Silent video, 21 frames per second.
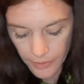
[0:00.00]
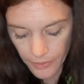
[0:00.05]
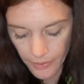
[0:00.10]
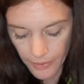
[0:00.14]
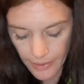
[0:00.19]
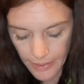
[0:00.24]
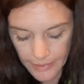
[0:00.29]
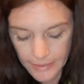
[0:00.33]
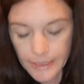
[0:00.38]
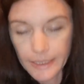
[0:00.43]

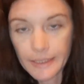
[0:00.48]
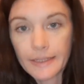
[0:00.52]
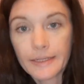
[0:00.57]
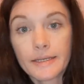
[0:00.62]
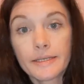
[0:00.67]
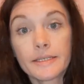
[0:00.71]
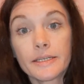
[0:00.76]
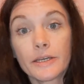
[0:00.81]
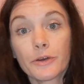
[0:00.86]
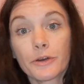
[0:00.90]
All right,
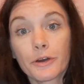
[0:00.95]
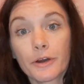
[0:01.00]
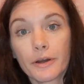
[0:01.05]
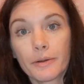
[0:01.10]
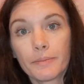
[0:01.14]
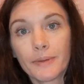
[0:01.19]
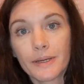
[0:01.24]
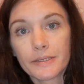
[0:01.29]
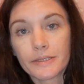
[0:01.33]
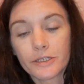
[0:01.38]
Secret
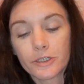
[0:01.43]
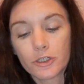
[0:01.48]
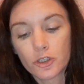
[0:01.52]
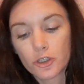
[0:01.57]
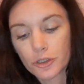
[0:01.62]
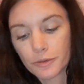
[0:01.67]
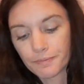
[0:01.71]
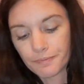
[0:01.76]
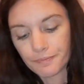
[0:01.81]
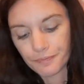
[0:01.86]
Garden
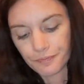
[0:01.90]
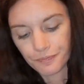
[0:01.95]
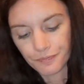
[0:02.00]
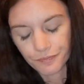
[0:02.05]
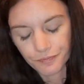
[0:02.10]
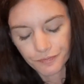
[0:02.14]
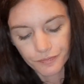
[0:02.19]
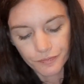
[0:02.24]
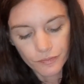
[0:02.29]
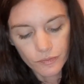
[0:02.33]
message.
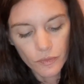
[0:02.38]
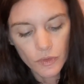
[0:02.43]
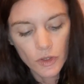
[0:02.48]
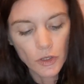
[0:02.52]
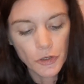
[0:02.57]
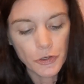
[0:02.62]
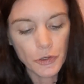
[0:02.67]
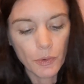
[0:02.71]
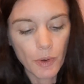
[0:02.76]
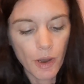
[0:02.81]

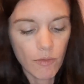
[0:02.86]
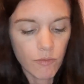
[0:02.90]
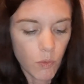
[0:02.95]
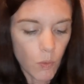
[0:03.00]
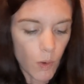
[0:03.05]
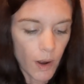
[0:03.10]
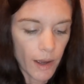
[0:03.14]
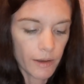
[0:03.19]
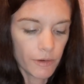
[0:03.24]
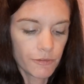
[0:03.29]
You have
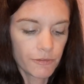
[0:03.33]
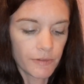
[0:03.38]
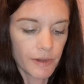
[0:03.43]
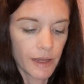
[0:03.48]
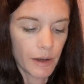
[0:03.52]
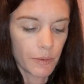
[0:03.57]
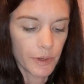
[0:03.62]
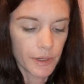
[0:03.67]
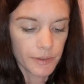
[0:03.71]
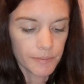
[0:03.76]

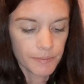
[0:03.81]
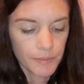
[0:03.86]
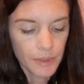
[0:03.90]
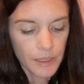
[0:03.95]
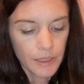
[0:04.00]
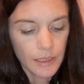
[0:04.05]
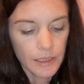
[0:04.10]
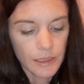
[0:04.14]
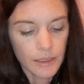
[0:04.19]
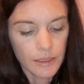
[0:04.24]
Wildflower.
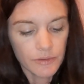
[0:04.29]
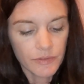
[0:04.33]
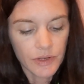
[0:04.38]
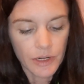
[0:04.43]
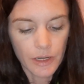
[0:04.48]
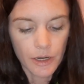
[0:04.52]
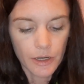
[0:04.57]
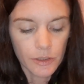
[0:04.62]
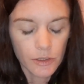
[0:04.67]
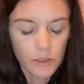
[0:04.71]
Live
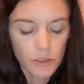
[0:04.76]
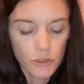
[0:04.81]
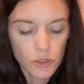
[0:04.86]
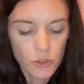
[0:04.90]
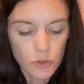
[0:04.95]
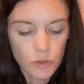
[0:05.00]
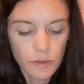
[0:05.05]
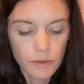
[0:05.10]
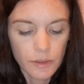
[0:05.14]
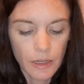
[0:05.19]
an
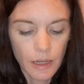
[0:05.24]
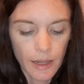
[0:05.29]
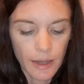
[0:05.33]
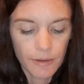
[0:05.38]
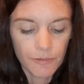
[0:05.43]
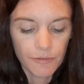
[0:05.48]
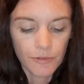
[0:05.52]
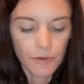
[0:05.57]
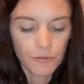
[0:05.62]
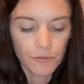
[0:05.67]
uncontrolled
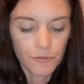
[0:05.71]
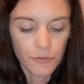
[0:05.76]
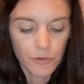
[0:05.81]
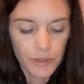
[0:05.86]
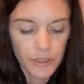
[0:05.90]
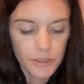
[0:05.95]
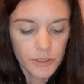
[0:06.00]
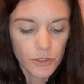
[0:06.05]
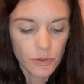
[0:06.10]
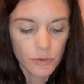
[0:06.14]
life,
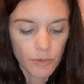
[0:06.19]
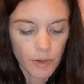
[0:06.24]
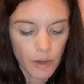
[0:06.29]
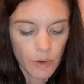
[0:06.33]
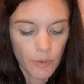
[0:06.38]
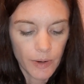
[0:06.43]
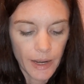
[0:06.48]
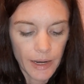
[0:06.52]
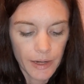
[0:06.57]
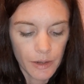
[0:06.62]
free to
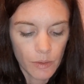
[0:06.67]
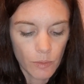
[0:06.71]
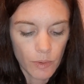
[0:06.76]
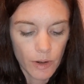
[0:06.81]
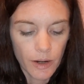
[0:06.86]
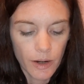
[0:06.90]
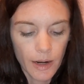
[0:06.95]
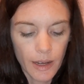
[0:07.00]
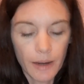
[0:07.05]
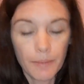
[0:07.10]
grow
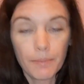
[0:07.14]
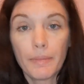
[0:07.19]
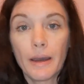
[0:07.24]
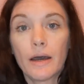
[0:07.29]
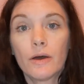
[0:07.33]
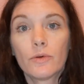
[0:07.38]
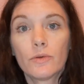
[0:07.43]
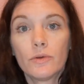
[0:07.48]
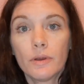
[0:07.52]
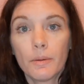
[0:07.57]
anywhere and
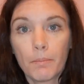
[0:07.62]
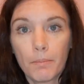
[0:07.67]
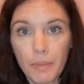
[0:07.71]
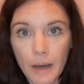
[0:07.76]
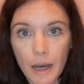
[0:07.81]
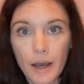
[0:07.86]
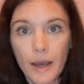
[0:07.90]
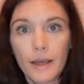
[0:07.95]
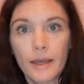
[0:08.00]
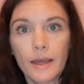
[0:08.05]
bound
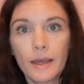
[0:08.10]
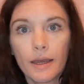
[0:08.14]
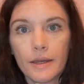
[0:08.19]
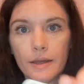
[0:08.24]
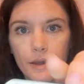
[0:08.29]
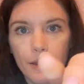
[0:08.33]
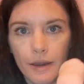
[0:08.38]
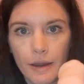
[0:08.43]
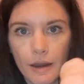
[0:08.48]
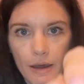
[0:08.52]
by
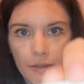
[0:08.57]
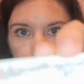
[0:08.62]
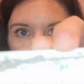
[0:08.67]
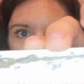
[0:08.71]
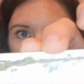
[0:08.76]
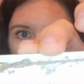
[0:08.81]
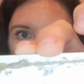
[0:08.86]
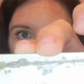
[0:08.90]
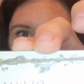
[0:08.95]
nothing.